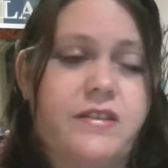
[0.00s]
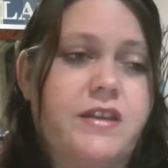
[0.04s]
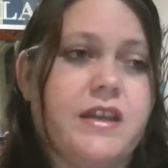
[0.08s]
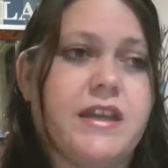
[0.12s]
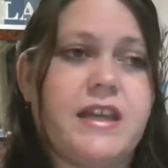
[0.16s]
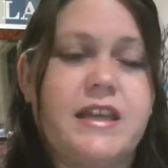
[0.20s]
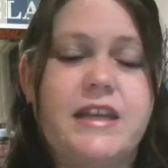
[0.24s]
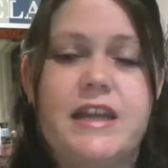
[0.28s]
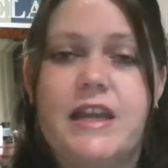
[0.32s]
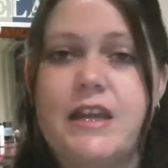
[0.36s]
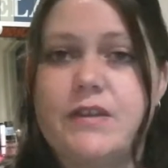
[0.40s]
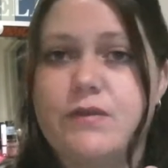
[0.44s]
I
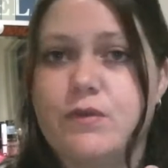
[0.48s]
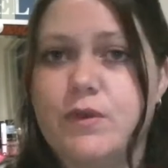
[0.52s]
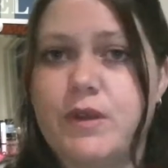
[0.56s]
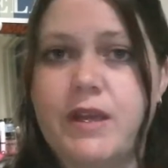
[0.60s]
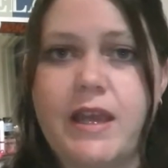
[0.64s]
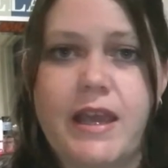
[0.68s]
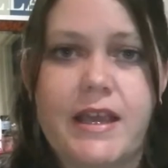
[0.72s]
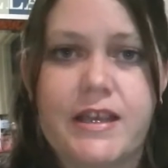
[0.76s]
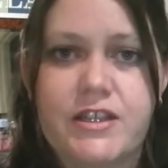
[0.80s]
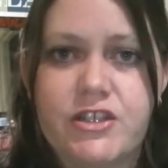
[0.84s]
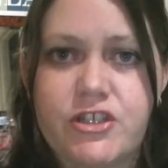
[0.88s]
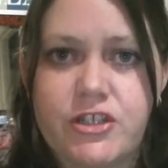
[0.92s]
can have
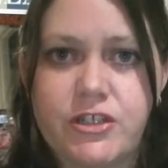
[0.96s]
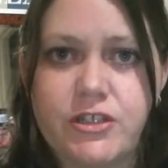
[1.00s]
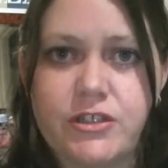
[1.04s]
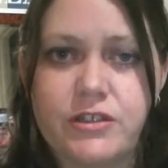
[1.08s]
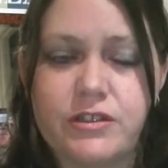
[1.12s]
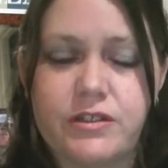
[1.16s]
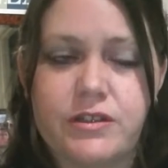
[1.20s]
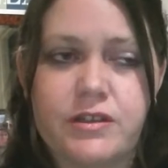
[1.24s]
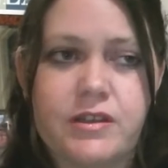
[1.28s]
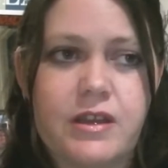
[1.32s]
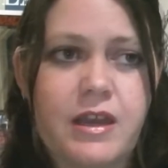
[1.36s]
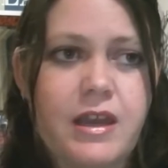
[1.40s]

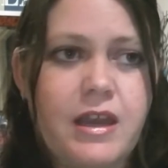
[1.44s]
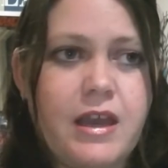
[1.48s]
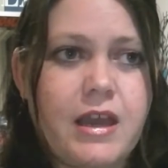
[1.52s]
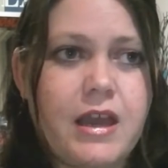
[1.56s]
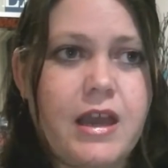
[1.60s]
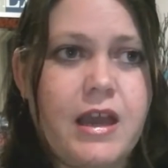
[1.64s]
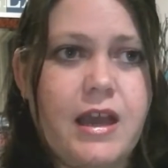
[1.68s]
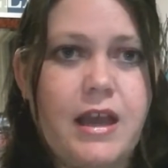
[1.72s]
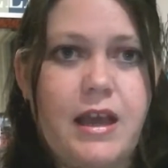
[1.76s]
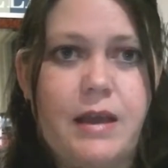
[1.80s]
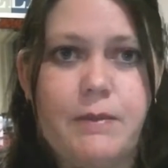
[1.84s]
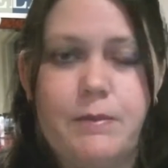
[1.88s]
reactions,
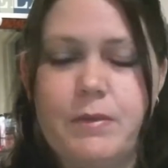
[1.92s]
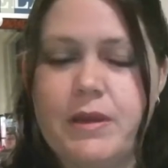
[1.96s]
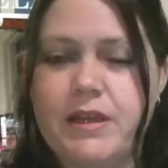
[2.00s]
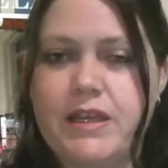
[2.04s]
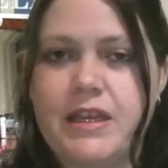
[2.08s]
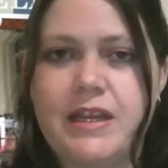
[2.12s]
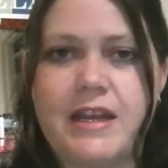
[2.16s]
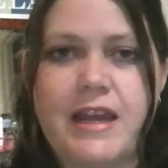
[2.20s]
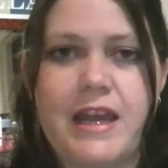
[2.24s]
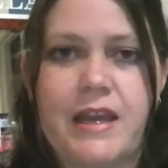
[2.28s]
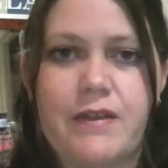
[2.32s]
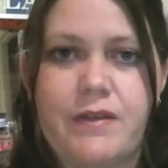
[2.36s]
I
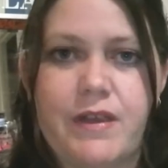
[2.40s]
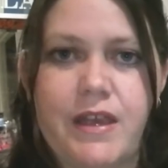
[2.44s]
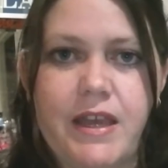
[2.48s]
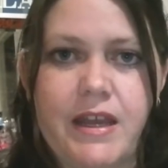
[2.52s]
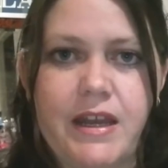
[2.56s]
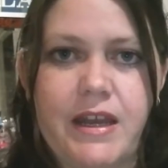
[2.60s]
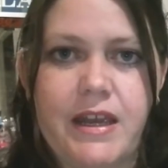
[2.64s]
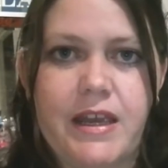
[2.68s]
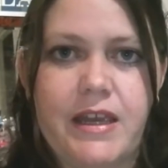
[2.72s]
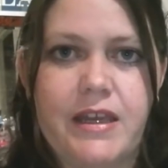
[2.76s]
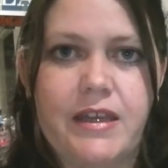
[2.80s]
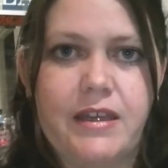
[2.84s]
can have
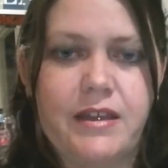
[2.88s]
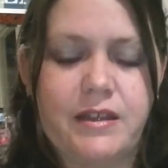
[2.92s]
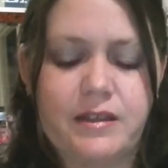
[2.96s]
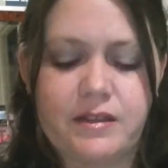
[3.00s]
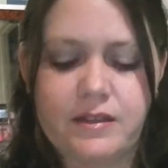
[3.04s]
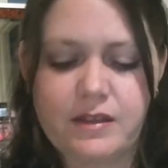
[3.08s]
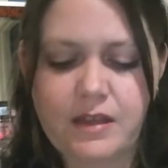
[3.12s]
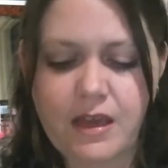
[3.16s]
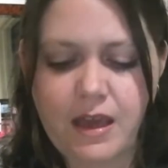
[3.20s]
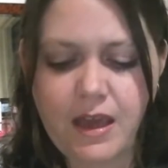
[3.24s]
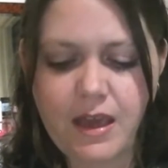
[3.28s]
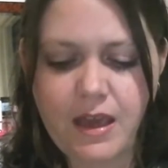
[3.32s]
headaches,